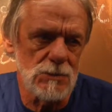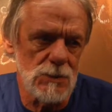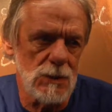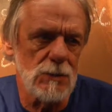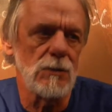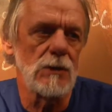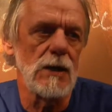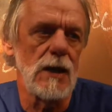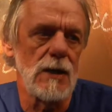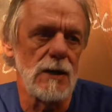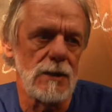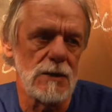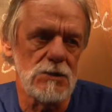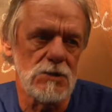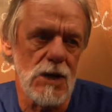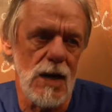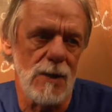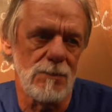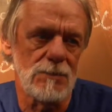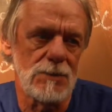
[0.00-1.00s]
We created a
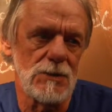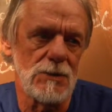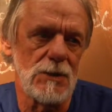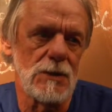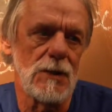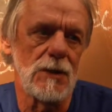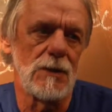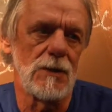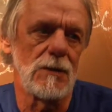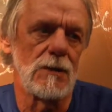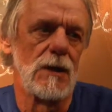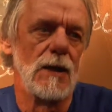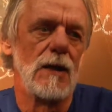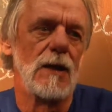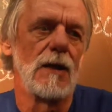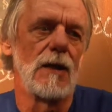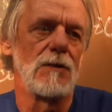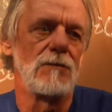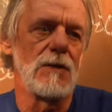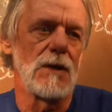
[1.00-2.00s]
chapter, and then they're
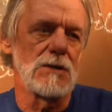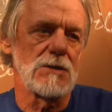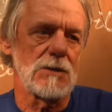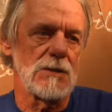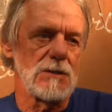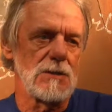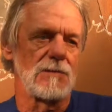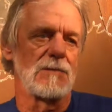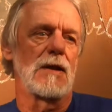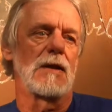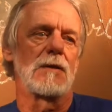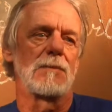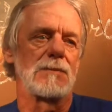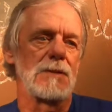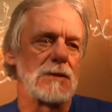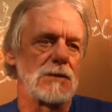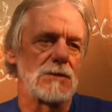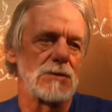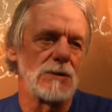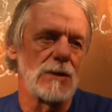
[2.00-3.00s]
eventually developed
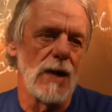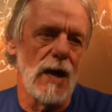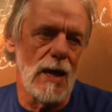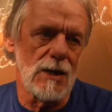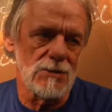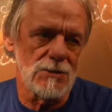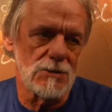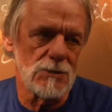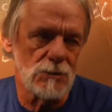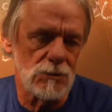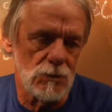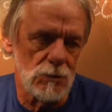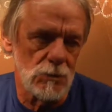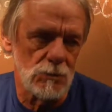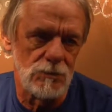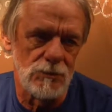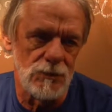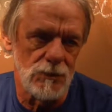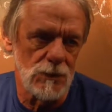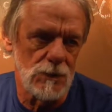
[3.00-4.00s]
into a national
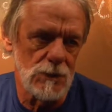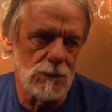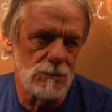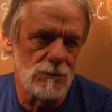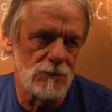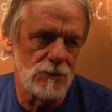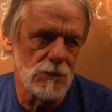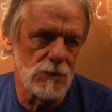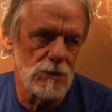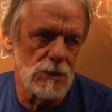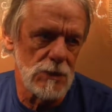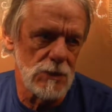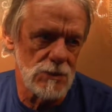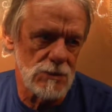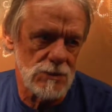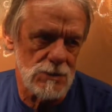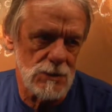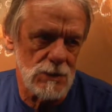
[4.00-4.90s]
group for a few years,